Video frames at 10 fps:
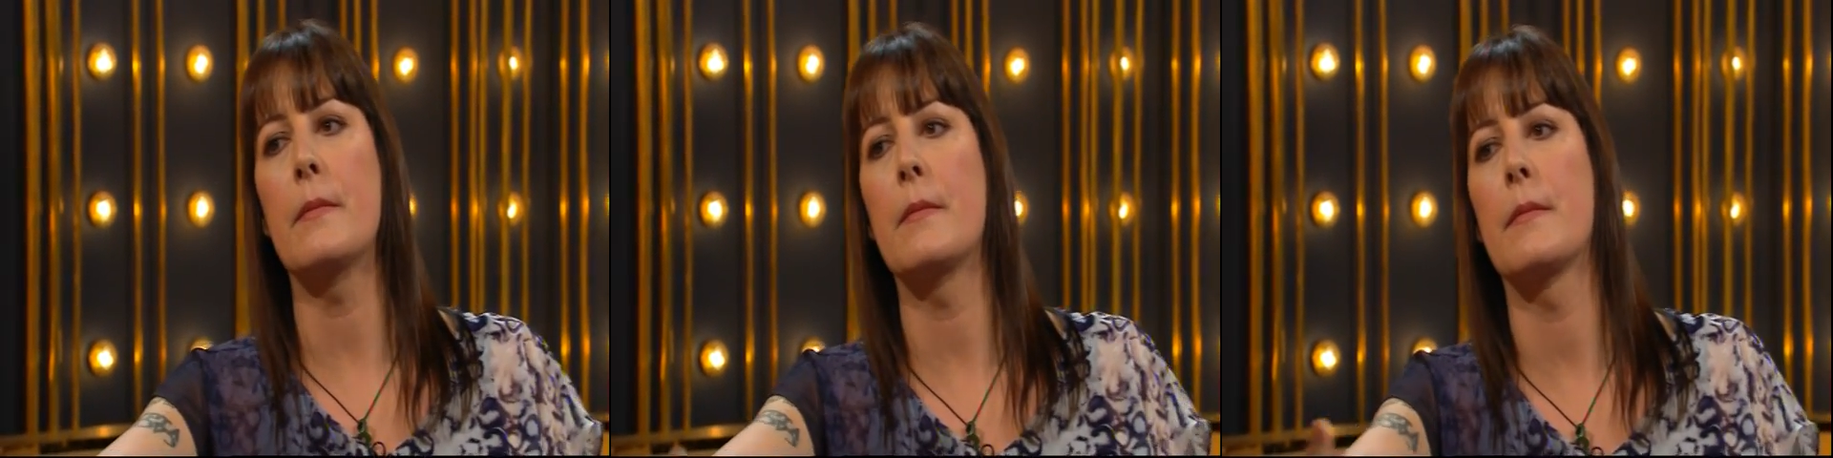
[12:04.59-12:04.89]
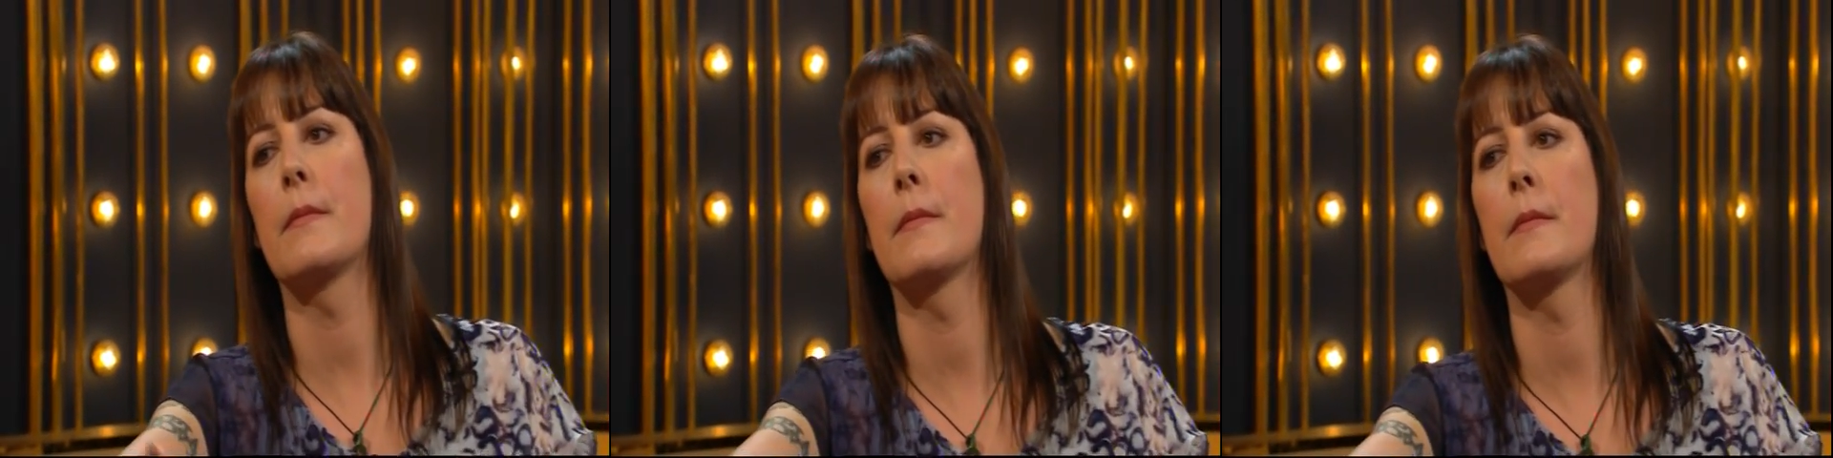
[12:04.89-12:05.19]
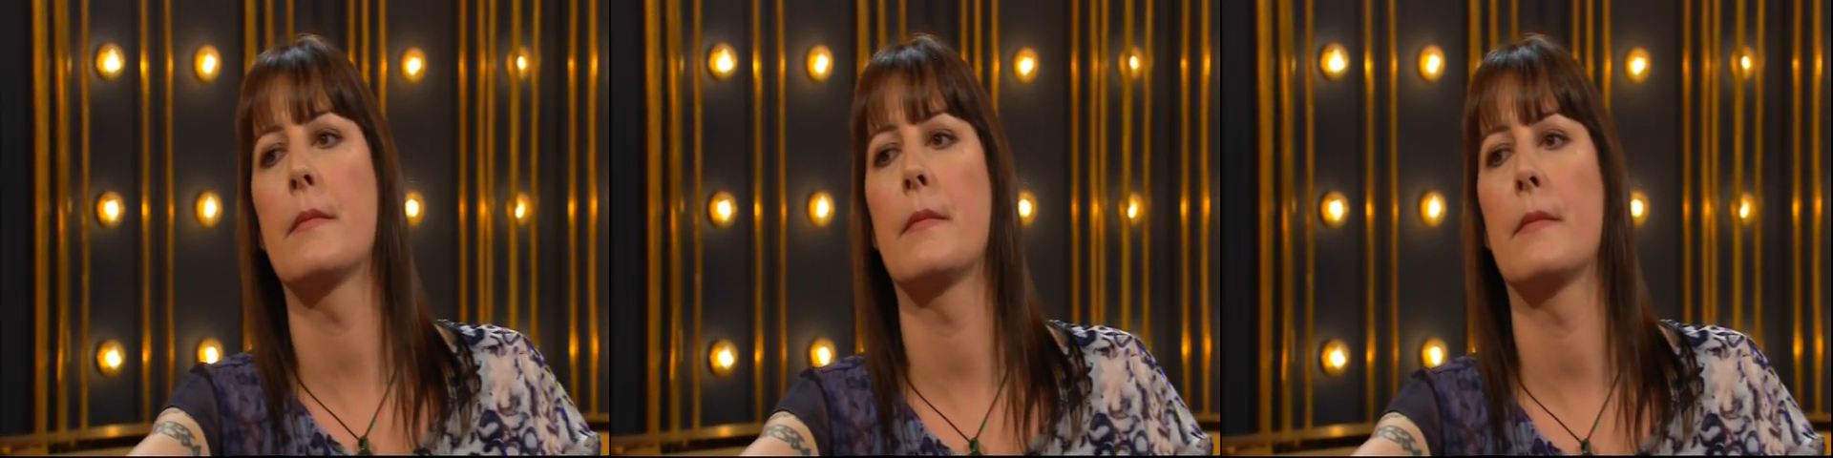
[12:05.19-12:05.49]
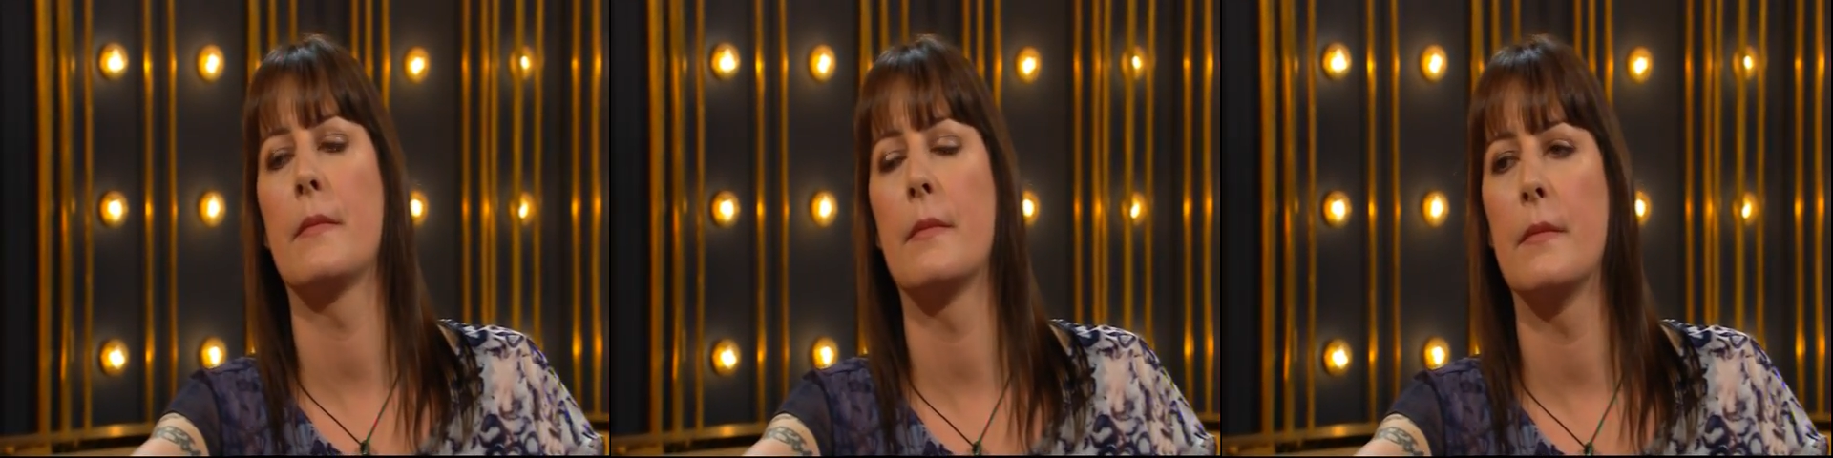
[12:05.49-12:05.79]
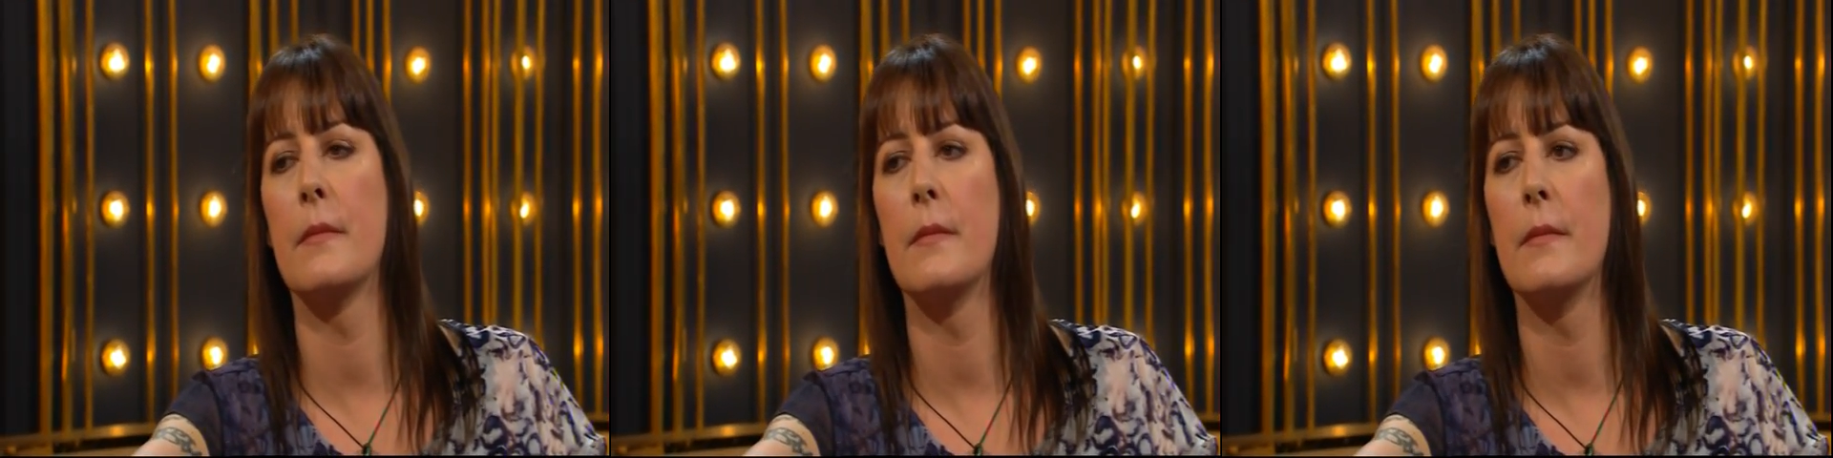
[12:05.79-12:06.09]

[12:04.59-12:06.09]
in that sitcom which is on BBC